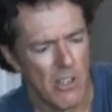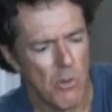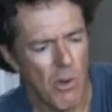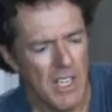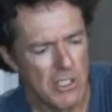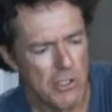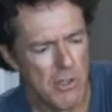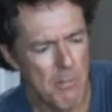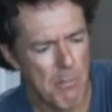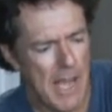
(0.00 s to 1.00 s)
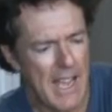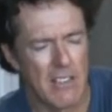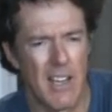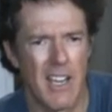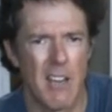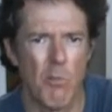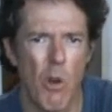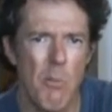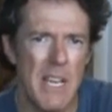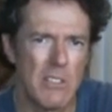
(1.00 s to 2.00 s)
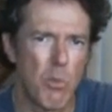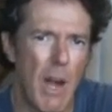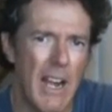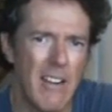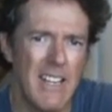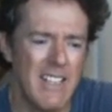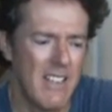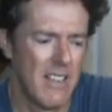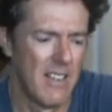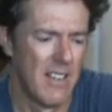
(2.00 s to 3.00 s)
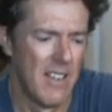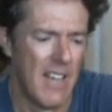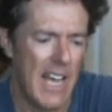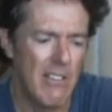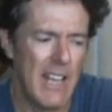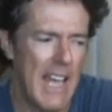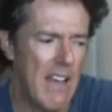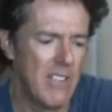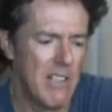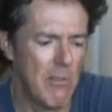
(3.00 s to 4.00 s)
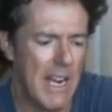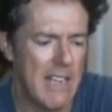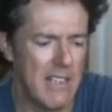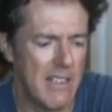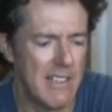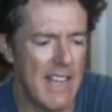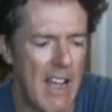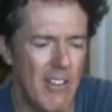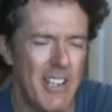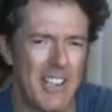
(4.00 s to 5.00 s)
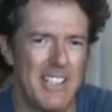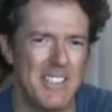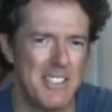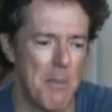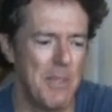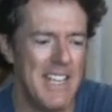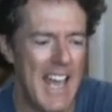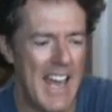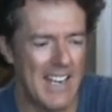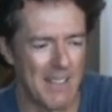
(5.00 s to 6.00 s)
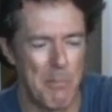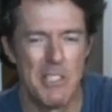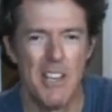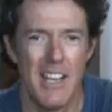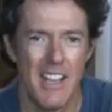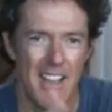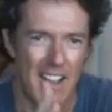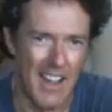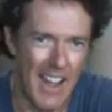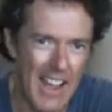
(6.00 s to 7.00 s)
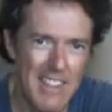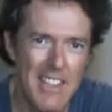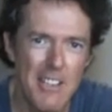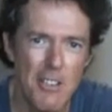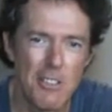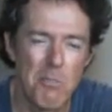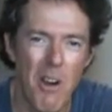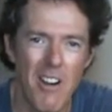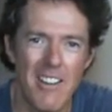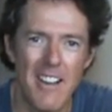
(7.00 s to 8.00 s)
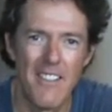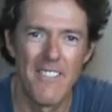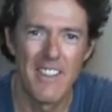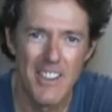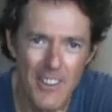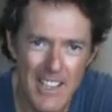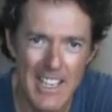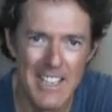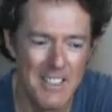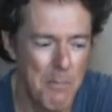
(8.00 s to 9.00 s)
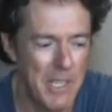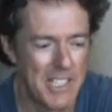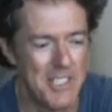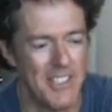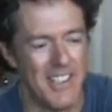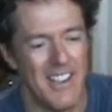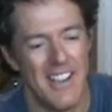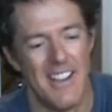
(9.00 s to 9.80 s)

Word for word: you want to strip back. Like on Romex wiring, I don't have any right down here because it's up in the attic, but I think you're smart enough. You're getting the picture,